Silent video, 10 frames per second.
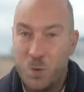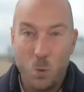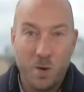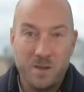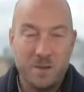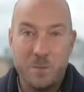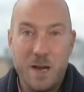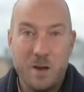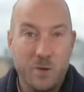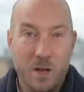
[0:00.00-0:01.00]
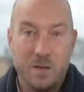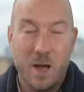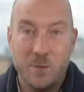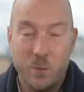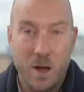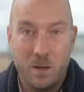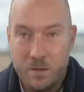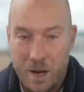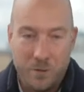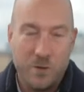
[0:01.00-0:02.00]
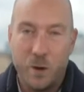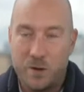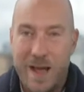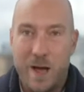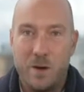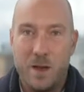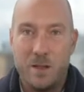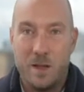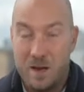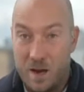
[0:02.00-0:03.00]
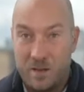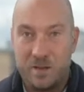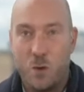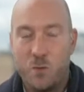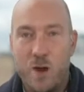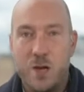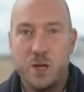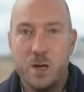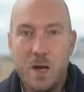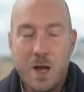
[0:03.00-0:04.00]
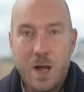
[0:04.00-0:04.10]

What does this mean in real terms? Well, if you look down in the Kherson region,